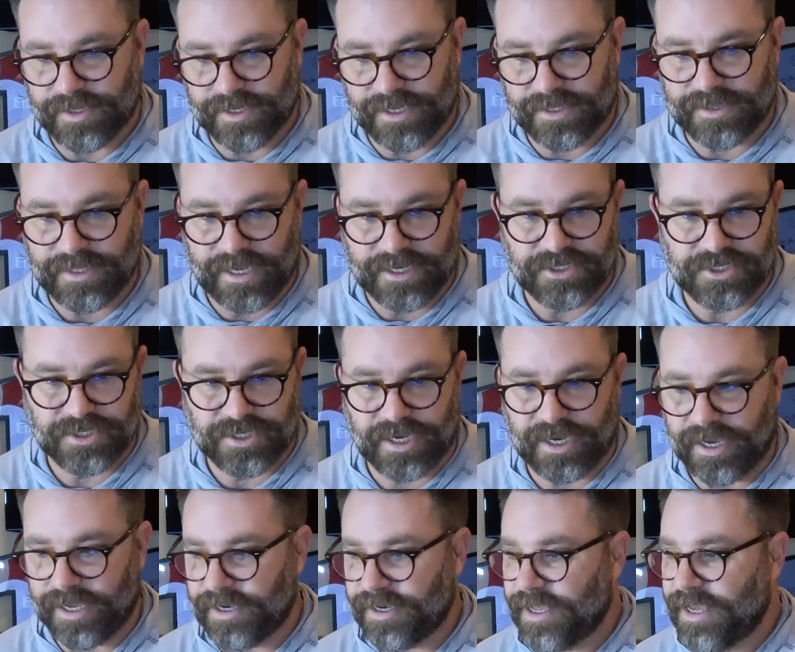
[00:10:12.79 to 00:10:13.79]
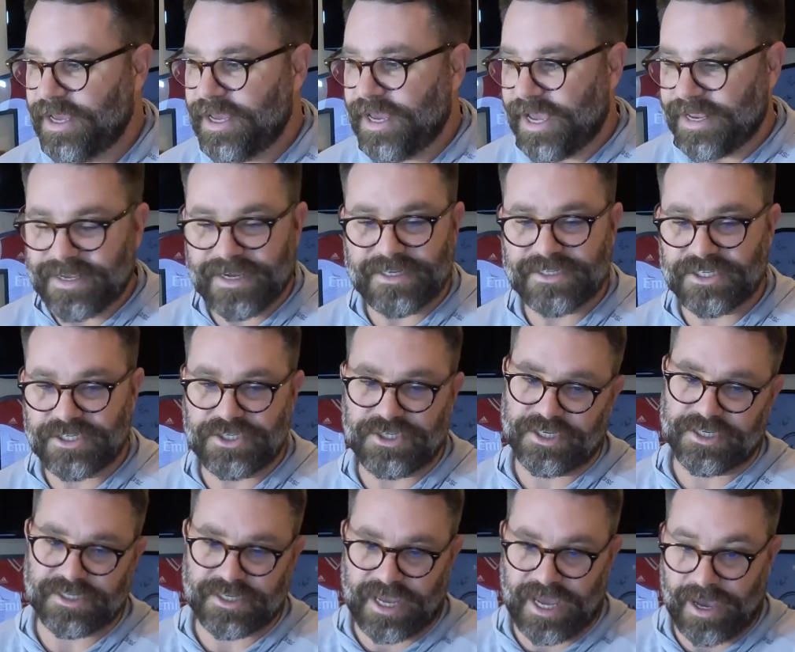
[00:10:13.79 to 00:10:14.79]
to get that shot, it doesn't
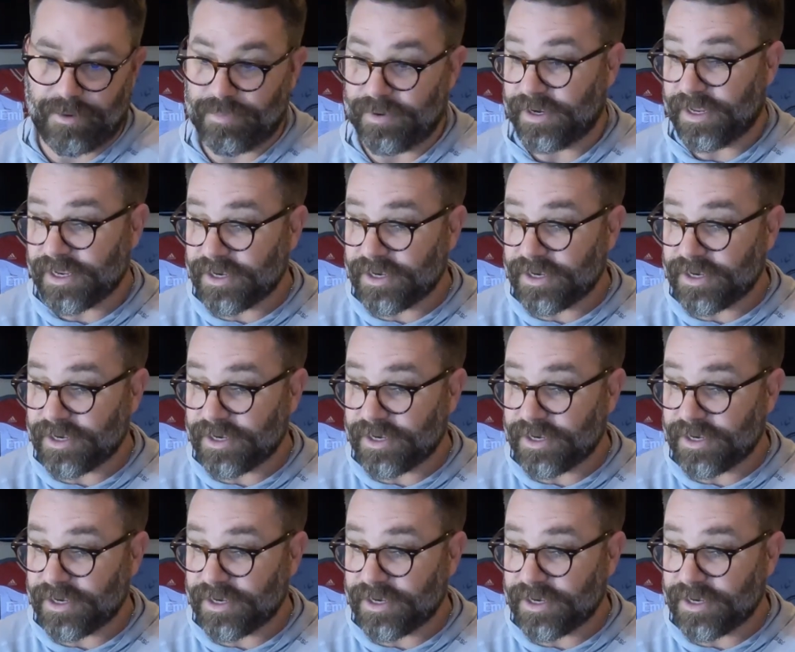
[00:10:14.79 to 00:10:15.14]
just happen.